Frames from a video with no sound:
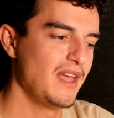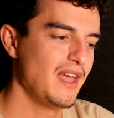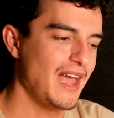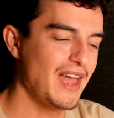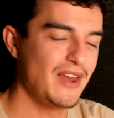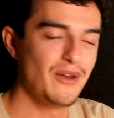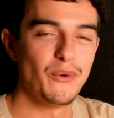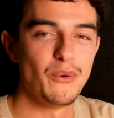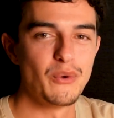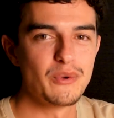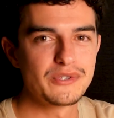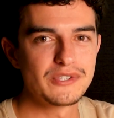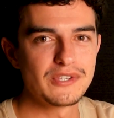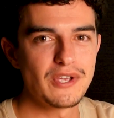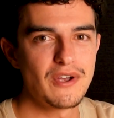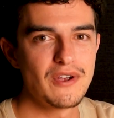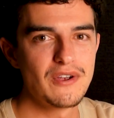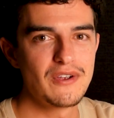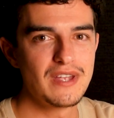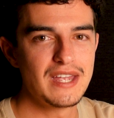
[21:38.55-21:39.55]
And
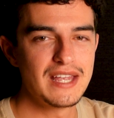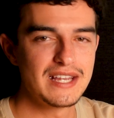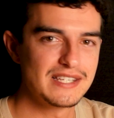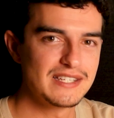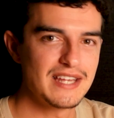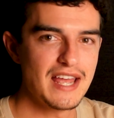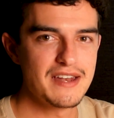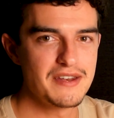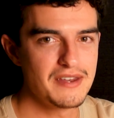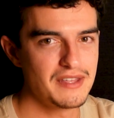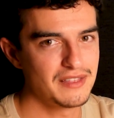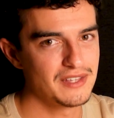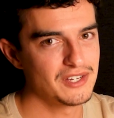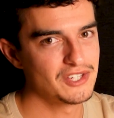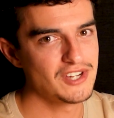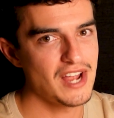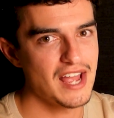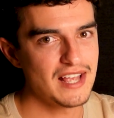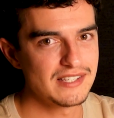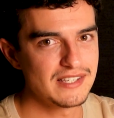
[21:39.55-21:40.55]
also extending the
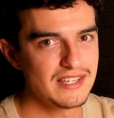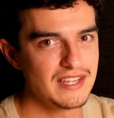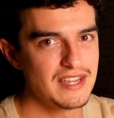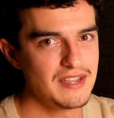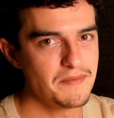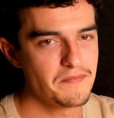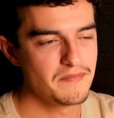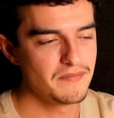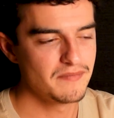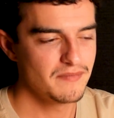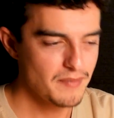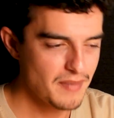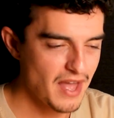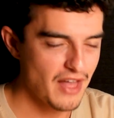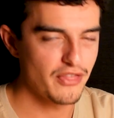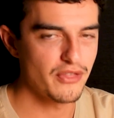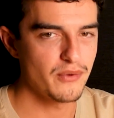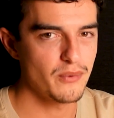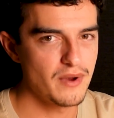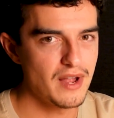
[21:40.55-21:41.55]
chassis
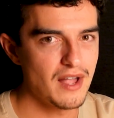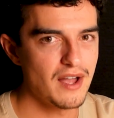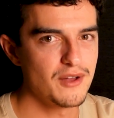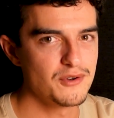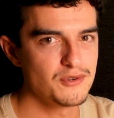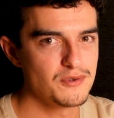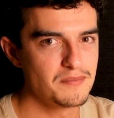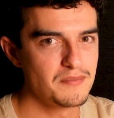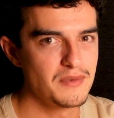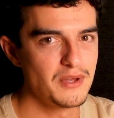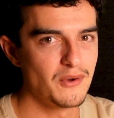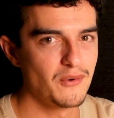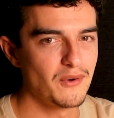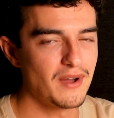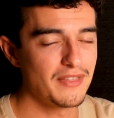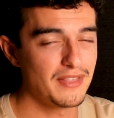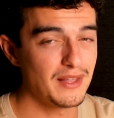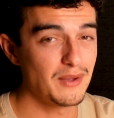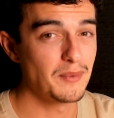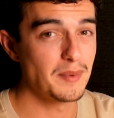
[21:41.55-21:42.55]
about 300 mil,
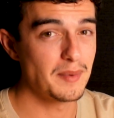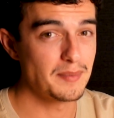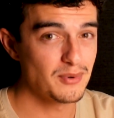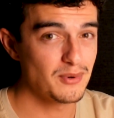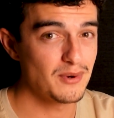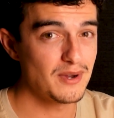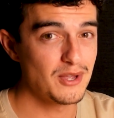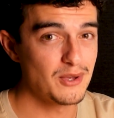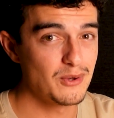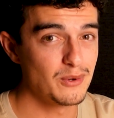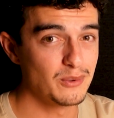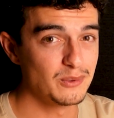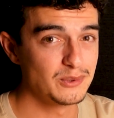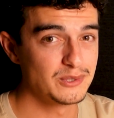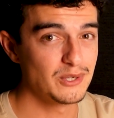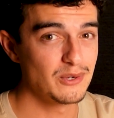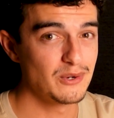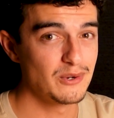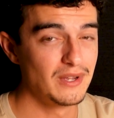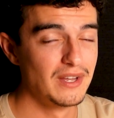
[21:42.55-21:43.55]
I think would be pretty cool
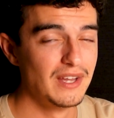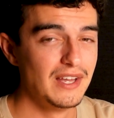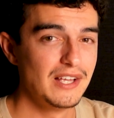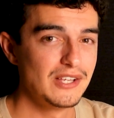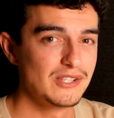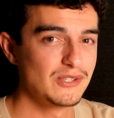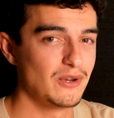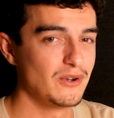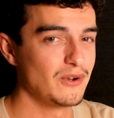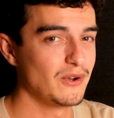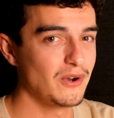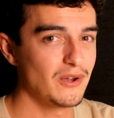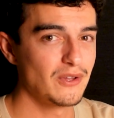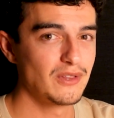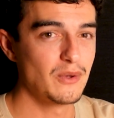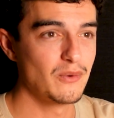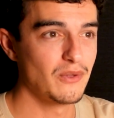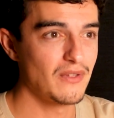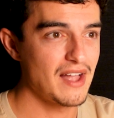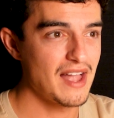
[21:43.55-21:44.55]
too. So not
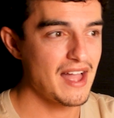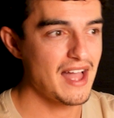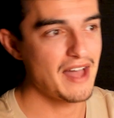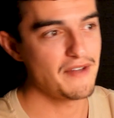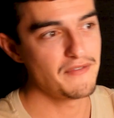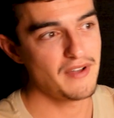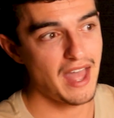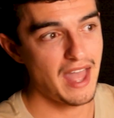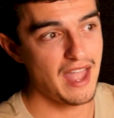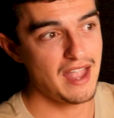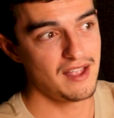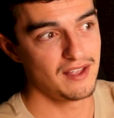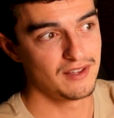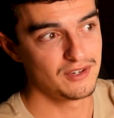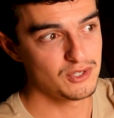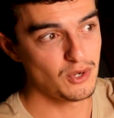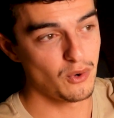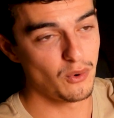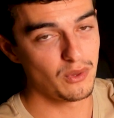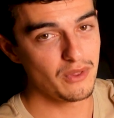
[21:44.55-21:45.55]
only will I have a
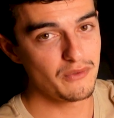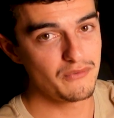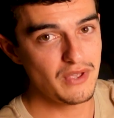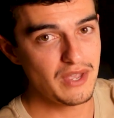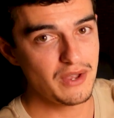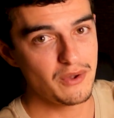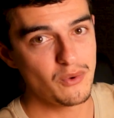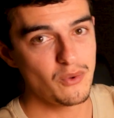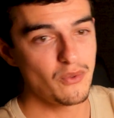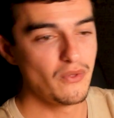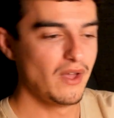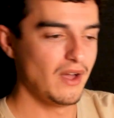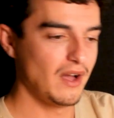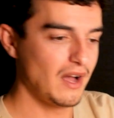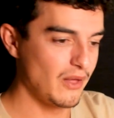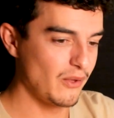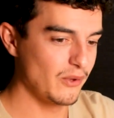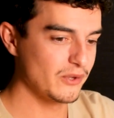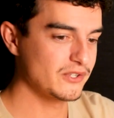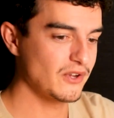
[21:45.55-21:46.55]
taller vehicle,
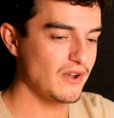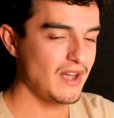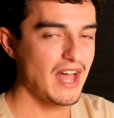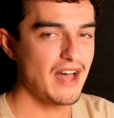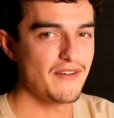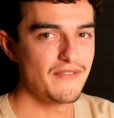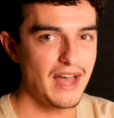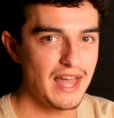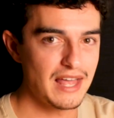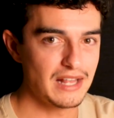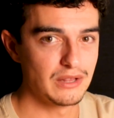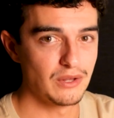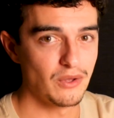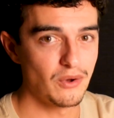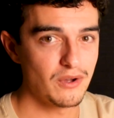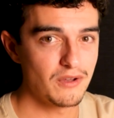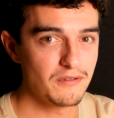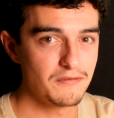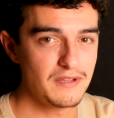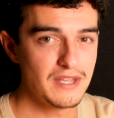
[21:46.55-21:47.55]
I'll also have a
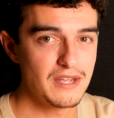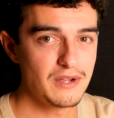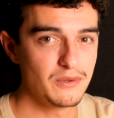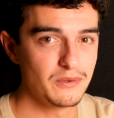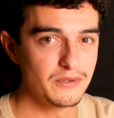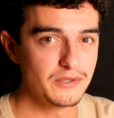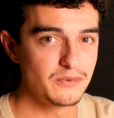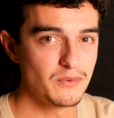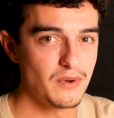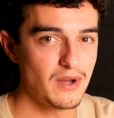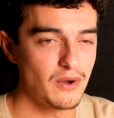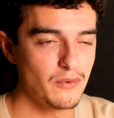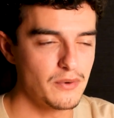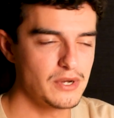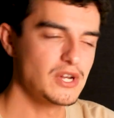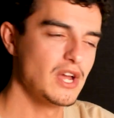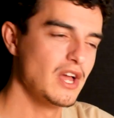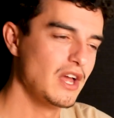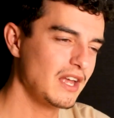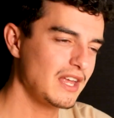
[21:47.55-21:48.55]
longer vehicle as well,
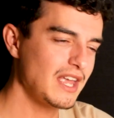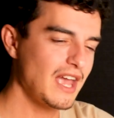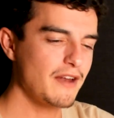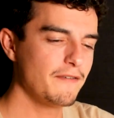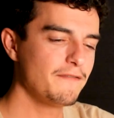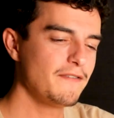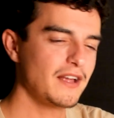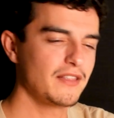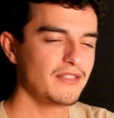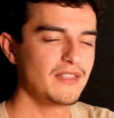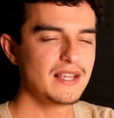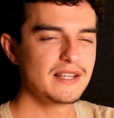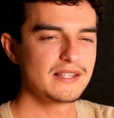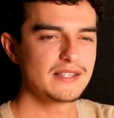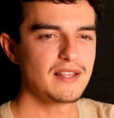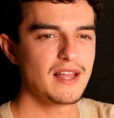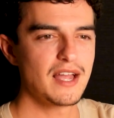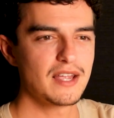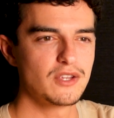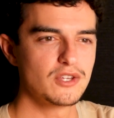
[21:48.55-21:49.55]
which can affect things
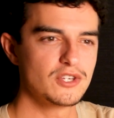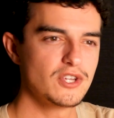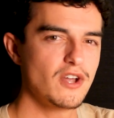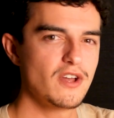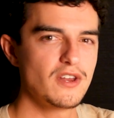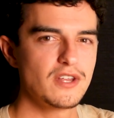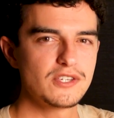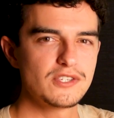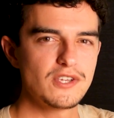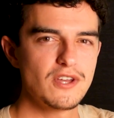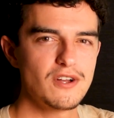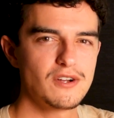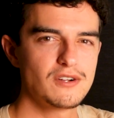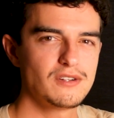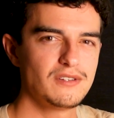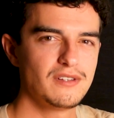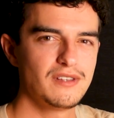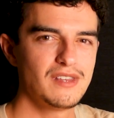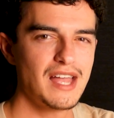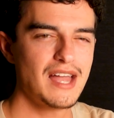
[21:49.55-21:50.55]
like your turning
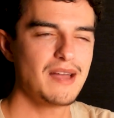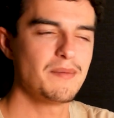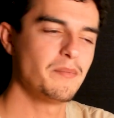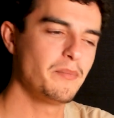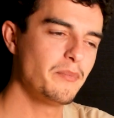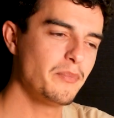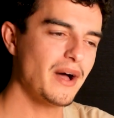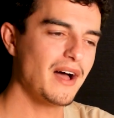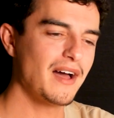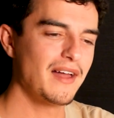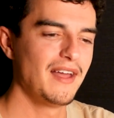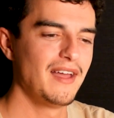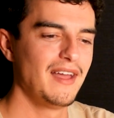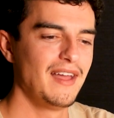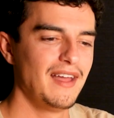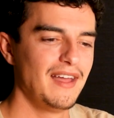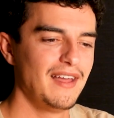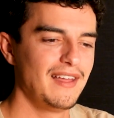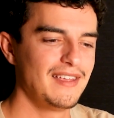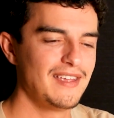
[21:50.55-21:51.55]
circle and that, but
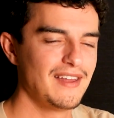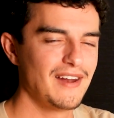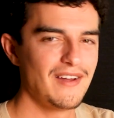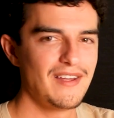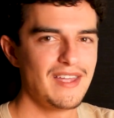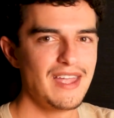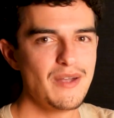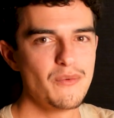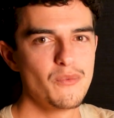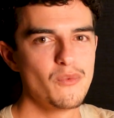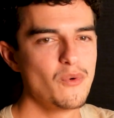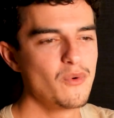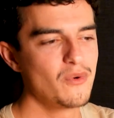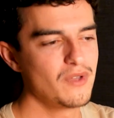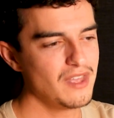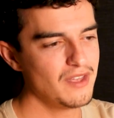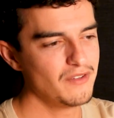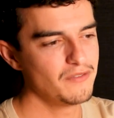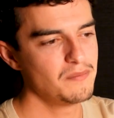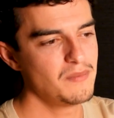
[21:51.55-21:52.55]
it will
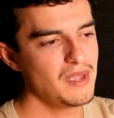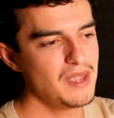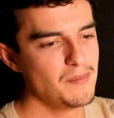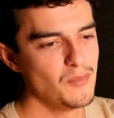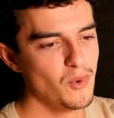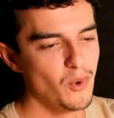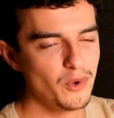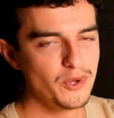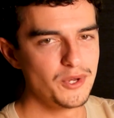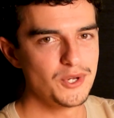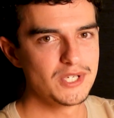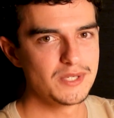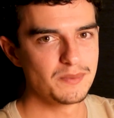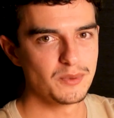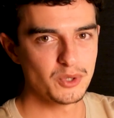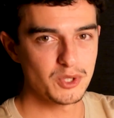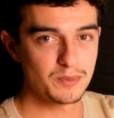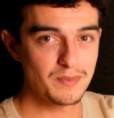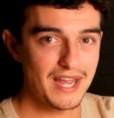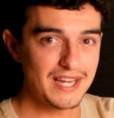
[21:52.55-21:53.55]
give me more
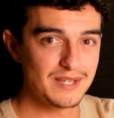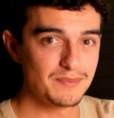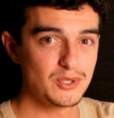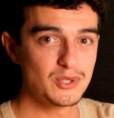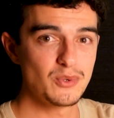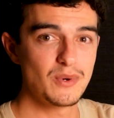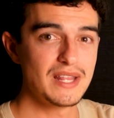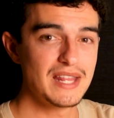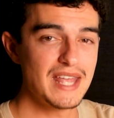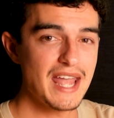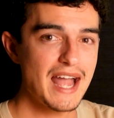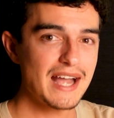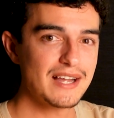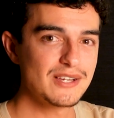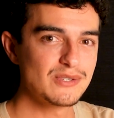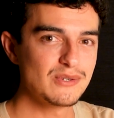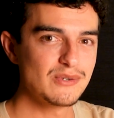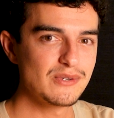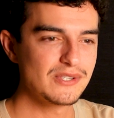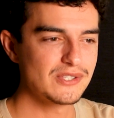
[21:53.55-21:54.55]
usable space between the
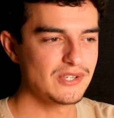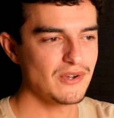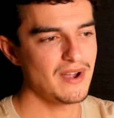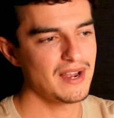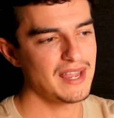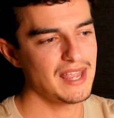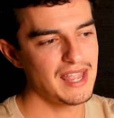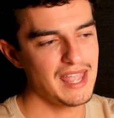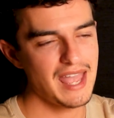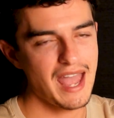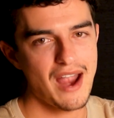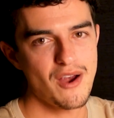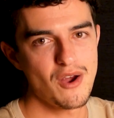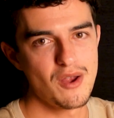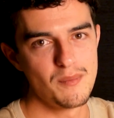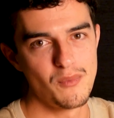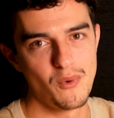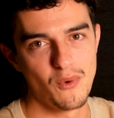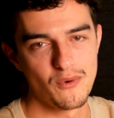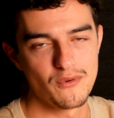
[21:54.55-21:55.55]
axles, so I can
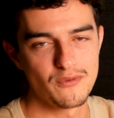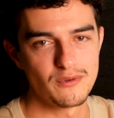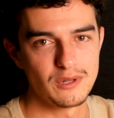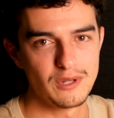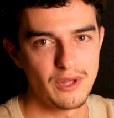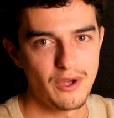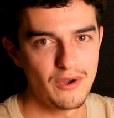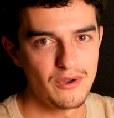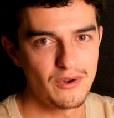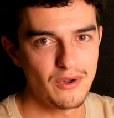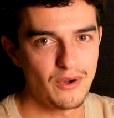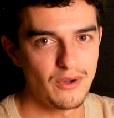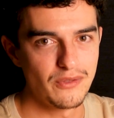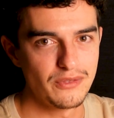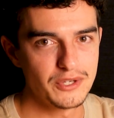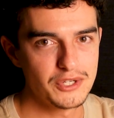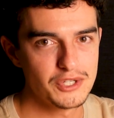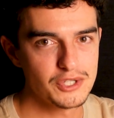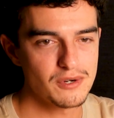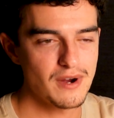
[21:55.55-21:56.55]
carry more of a load on
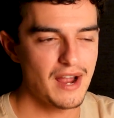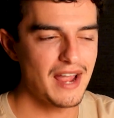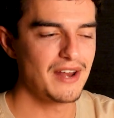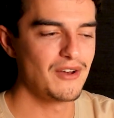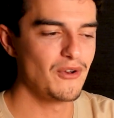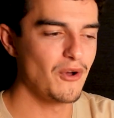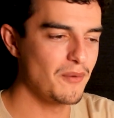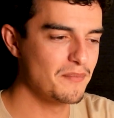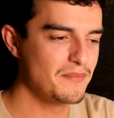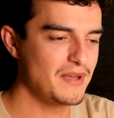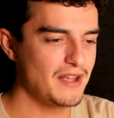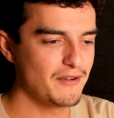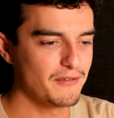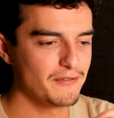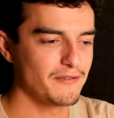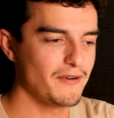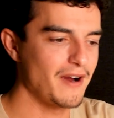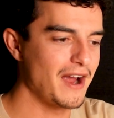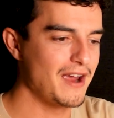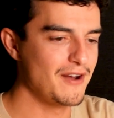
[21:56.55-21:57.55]
the tray and not be
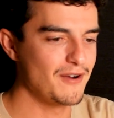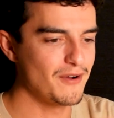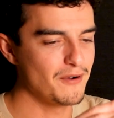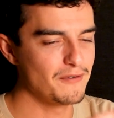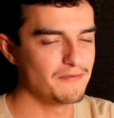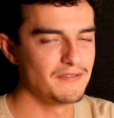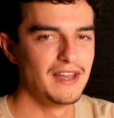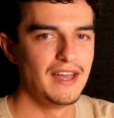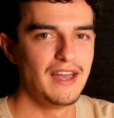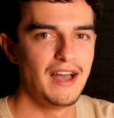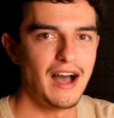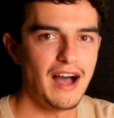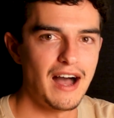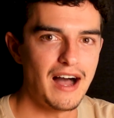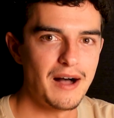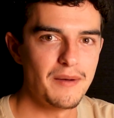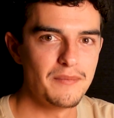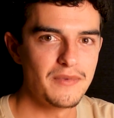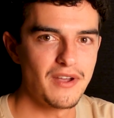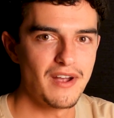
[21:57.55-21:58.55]
afraid of,
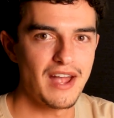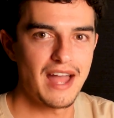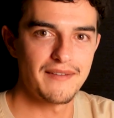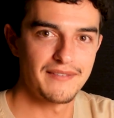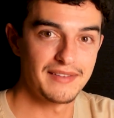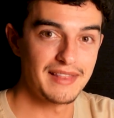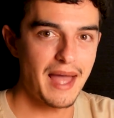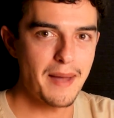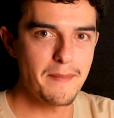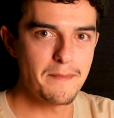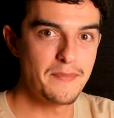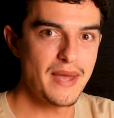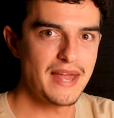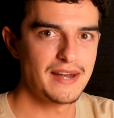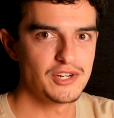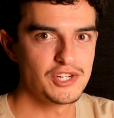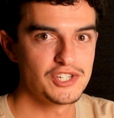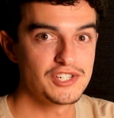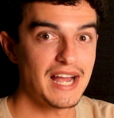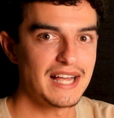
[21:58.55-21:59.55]
having that
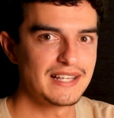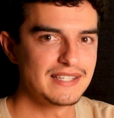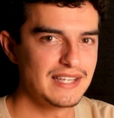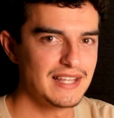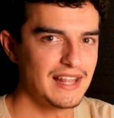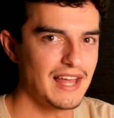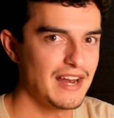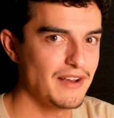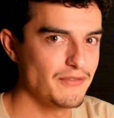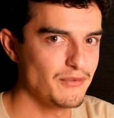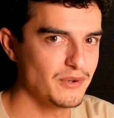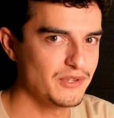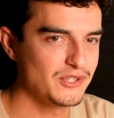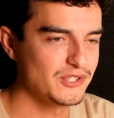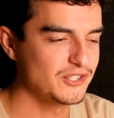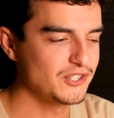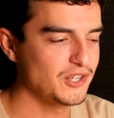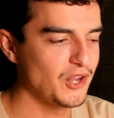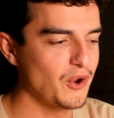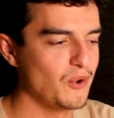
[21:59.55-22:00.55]
bent chassis that everyone's
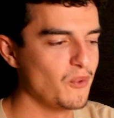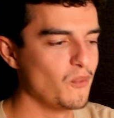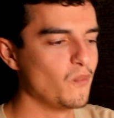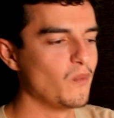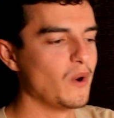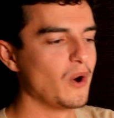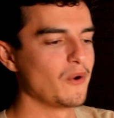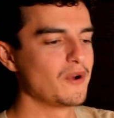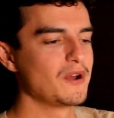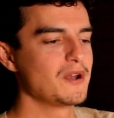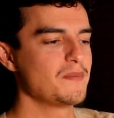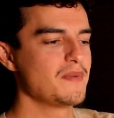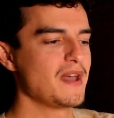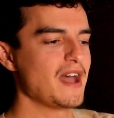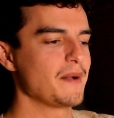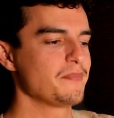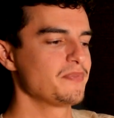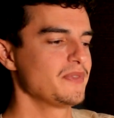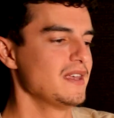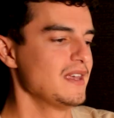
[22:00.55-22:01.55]
so worried
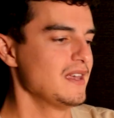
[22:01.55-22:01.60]
about.